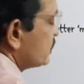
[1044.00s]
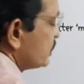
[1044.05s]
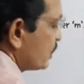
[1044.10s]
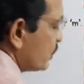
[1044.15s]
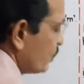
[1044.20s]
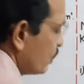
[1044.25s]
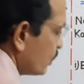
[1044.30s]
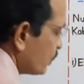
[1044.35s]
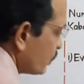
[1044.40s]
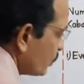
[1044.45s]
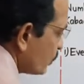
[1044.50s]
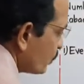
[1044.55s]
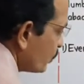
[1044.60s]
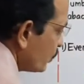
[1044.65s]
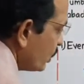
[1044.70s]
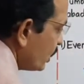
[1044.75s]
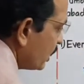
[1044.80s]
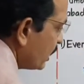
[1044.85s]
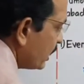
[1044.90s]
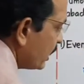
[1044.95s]
equal to
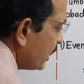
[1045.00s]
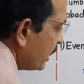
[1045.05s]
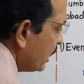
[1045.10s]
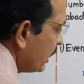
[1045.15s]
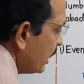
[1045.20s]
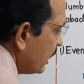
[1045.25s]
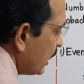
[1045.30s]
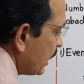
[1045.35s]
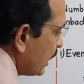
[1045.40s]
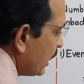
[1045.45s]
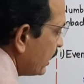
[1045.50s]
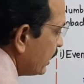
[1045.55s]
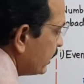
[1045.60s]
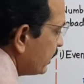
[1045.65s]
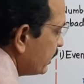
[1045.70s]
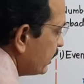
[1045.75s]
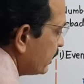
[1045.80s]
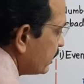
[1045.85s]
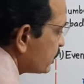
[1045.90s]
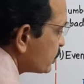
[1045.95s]
200. And
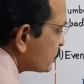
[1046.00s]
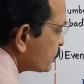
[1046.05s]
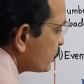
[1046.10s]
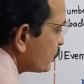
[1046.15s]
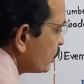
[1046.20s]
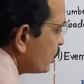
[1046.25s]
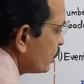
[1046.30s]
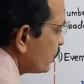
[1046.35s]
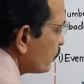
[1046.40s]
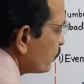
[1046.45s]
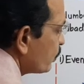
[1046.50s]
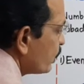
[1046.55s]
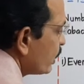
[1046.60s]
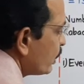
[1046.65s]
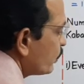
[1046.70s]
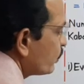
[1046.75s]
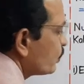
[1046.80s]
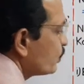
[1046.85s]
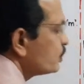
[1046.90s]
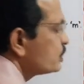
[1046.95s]
dear student, we
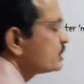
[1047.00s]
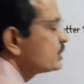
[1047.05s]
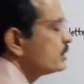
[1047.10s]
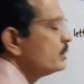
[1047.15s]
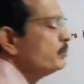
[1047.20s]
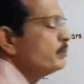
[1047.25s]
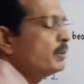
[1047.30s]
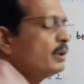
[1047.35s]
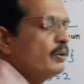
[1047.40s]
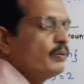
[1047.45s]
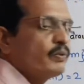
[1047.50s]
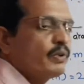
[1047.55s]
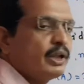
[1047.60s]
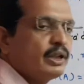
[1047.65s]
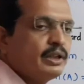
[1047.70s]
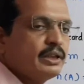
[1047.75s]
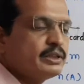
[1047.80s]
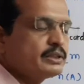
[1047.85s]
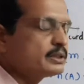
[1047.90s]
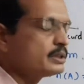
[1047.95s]
have to simplify
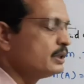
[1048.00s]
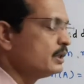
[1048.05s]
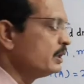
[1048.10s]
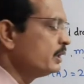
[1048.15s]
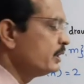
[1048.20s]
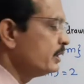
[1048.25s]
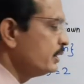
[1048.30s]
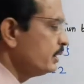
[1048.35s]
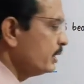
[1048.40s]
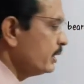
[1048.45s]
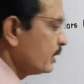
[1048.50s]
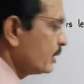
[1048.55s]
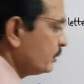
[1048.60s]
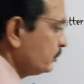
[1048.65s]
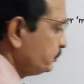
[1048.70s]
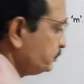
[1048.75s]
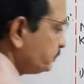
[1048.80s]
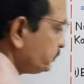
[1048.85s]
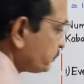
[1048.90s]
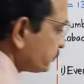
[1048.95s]
this.
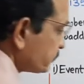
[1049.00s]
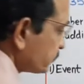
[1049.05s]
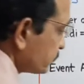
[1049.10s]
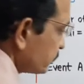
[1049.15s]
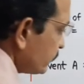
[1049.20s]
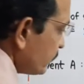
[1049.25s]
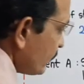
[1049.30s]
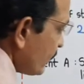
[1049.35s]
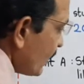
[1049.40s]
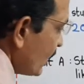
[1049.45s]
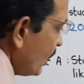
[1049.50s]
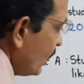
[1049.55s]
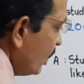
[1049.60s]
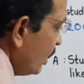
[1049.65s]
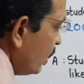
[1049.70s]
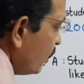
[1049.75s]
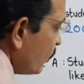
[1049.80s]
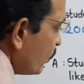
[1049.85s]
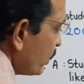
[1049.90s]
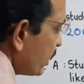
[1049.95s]
Here
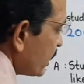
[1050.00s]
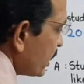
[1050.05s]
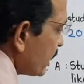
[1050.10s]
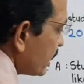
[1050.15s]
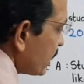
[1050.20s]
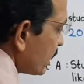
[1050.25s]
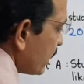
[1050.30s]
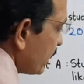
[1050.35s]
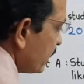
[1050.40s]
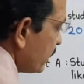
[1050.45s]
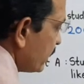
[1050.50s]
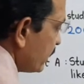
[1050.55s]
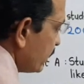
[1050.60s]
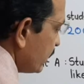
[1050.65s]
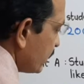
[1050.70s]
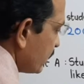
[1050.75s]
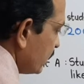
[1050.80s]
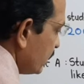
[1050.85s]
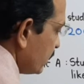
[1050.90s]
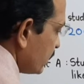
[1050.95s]
we can write
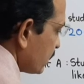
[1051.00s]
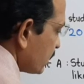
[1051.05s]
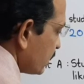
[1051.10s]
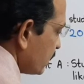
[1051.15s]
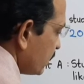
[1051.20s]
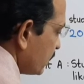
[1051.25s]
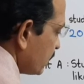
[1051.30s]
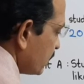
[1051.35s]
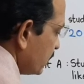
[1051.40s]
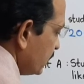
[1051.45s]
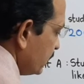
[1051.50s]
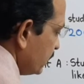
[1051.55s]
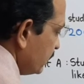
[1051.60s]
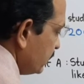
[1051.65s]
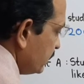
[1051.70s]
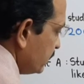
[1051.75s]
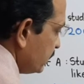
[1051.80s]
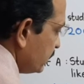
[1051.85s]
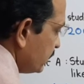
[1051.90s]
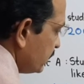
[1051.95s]
here 13
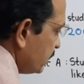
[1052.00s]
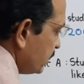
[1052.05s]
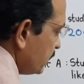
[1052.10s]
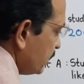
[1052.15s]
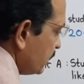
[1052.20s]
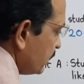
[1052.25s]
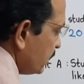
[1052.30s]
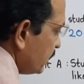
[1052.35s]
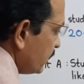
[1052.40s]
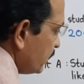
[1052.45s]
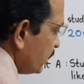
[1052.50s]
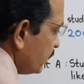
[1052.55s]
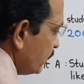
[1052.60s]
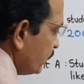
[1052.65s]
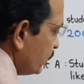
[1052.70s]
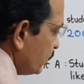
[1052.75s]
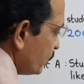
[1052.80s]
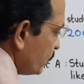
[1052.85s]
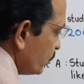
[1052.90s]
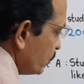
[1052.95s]

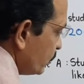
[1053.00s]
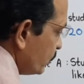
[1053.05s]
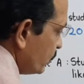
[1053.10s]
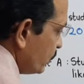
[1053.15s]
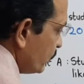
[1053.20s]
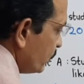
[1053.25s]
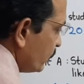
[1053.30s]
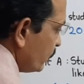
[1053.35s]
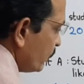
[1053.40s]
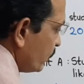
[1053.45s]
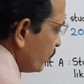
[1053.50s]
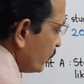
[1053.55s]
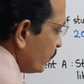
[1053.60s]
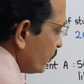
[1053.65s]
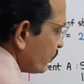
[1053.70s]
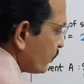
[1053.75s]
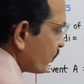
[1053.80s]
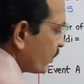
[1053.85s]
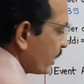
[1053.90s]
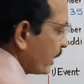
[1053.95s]
into
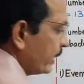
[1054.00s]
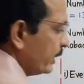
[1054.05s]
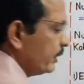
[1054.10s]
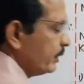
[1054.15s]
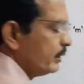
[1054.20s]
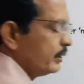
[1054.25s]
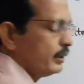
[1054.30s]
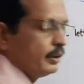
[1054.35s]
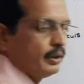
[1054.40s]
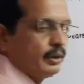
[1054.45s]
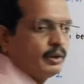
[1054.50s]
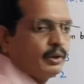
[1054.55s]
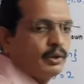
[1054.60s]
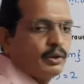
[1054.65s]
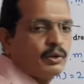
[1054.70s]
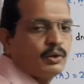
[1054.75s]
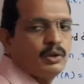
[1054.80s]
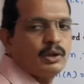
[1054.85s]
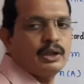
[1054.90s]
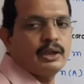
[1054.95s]
5.
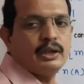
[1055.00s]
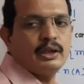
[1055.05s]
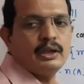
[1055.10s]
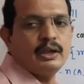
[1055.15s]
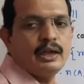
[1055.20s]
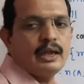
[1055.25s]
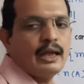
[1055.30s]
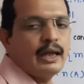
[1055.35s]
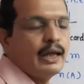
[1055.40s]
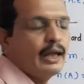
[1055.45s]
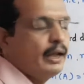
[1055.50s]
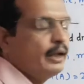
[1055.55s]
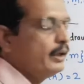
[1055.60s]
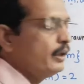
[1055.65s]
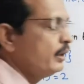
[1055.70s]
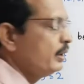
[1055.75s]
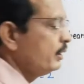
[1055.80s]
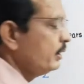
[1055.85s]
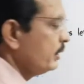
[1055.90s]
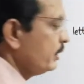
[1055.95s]
Got it?
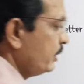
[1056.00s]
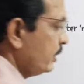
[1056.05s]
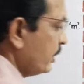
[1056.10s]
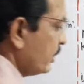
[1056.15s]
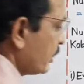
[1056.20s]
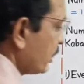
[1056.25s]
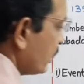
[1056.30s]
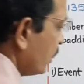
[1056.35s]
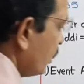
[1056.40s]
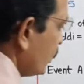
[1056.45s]
And here